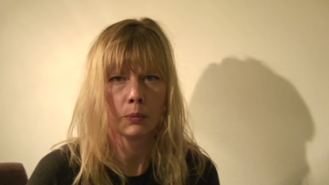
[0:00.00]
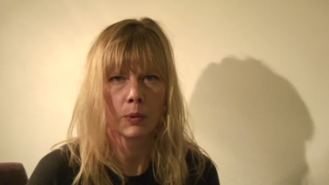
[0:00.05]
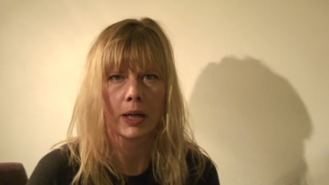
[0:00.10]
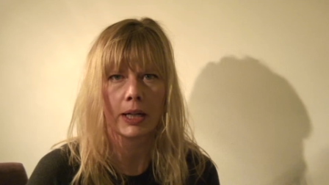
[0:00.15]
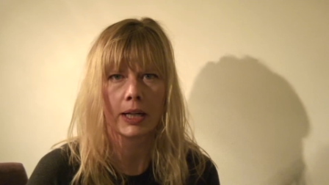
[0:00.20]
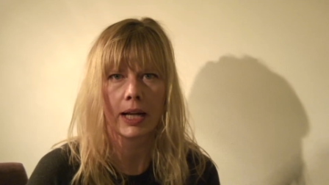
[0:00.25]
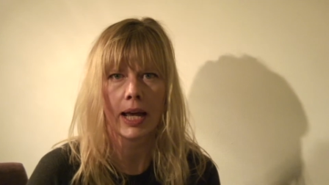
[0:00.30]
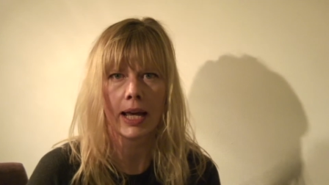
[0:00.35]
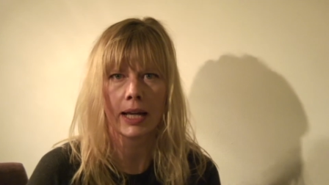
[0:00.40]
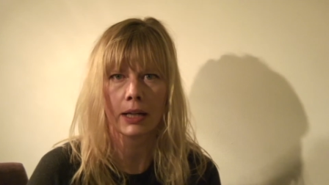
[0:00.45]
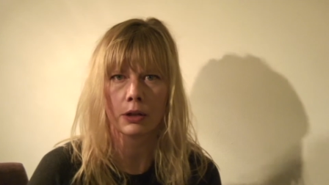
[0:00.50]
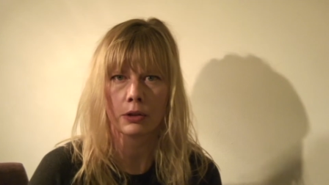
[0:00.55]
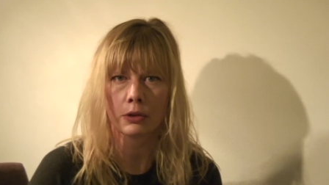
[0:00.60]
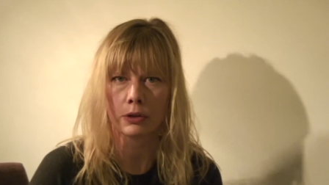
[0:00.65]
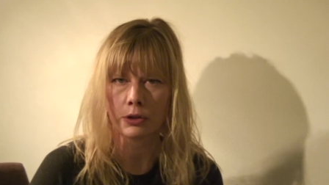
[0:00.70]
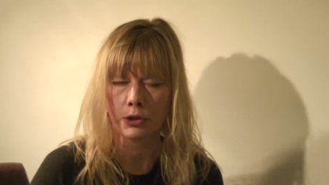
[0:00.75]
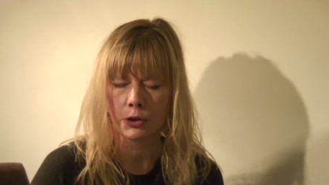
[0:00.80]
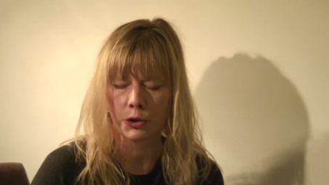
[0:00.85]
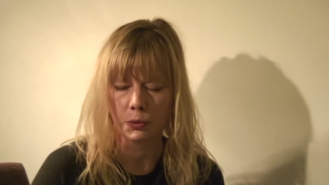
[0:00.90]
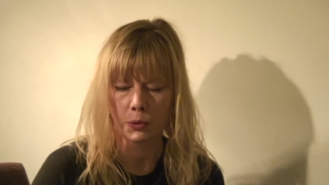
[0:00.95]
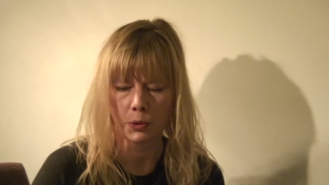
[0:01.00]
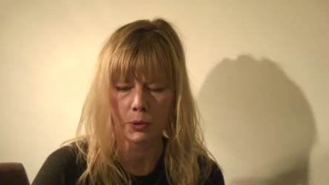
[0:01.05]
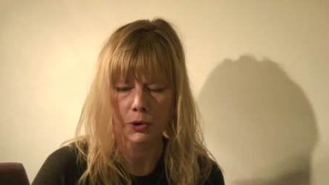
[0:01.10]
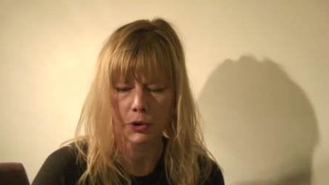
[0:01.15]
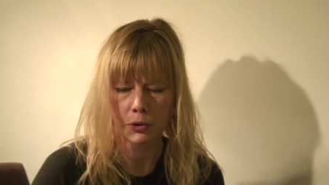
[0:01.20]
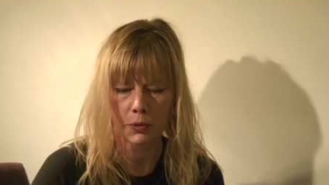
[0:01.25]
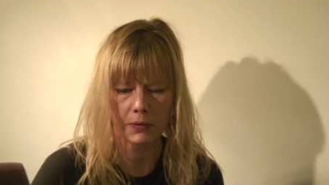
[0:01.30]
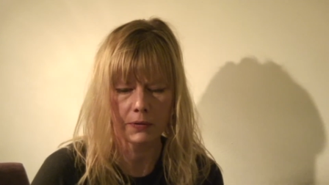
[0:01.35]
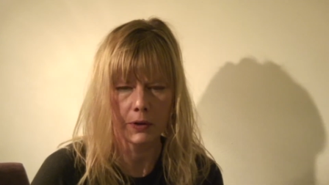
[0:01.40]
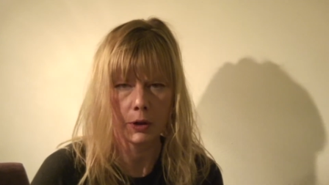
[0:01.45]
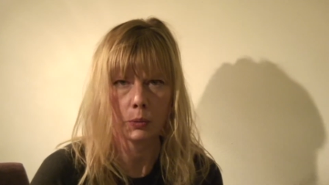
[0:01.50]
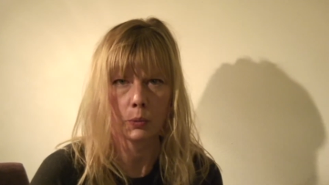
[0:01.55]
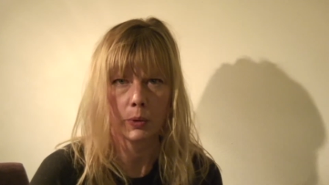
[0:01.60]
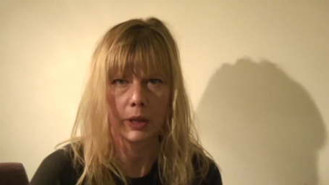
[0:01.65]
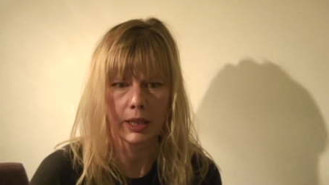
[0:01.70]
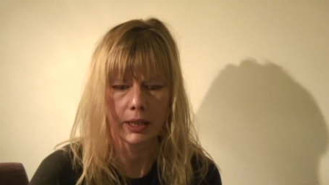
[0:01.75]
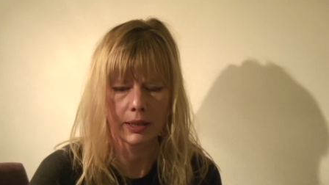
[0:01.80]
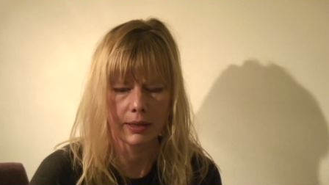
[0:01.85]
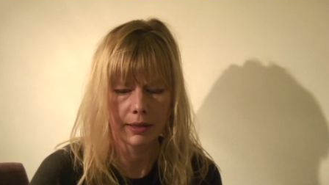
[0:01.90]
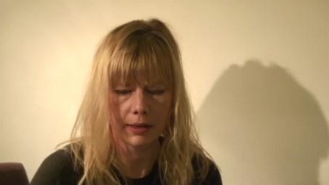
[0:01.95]
right angles through shriven
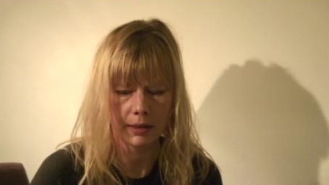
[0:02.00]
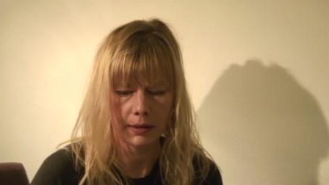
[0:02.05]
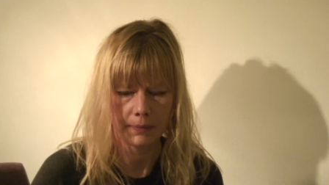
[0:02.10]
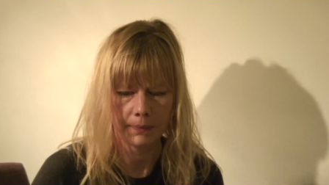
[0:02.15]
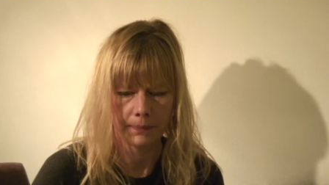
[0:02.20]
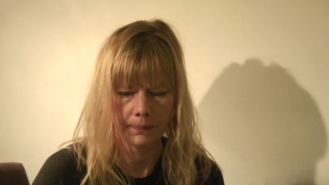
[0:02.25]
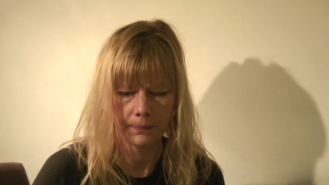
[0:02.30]
weeds,